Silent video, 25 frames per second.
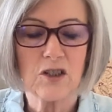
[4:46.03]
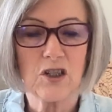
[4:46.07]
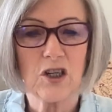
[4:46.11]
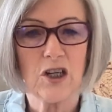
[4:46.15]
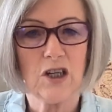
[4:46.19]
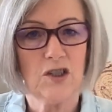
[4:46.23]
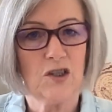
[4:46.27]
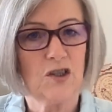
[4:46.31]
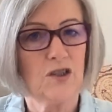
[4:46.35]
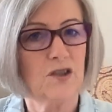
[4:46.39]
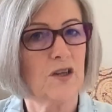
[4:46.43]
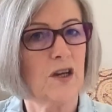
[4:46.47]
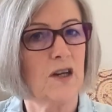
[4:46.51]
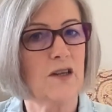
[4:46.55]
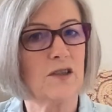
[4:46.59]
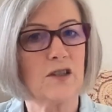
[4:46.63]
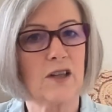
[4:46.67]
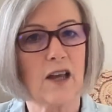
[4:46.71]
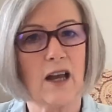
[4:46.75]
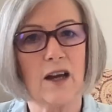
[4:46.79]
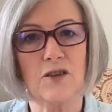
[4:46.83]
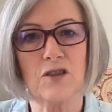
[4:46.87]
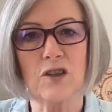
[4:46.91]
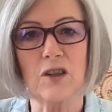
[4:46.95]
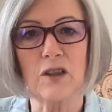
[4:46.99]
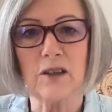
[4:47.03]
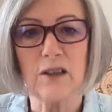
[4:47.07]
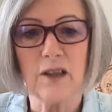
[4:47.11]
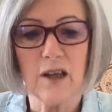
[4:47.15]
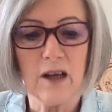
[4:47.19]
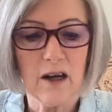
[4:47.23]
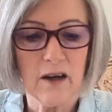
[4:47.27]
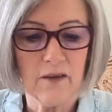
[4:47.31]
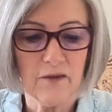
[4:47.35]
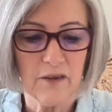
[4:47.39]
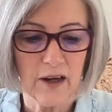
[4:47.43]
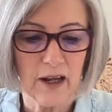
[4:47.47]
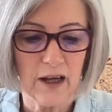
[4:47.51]
teaches us how to
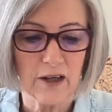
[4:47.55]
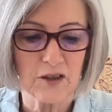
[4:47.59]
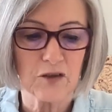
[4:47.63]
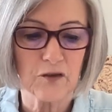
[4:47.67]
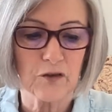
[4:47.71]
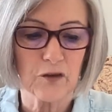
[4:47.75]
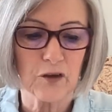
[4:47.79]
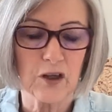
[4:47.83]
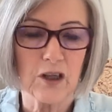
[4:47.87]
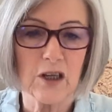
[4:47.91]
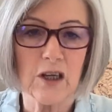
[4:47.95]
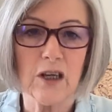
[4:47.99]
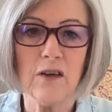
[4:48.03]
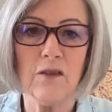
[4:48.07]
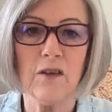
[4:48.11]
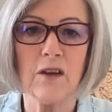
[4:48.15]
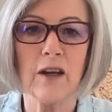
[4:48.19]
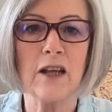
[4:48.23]
love and how to forgive.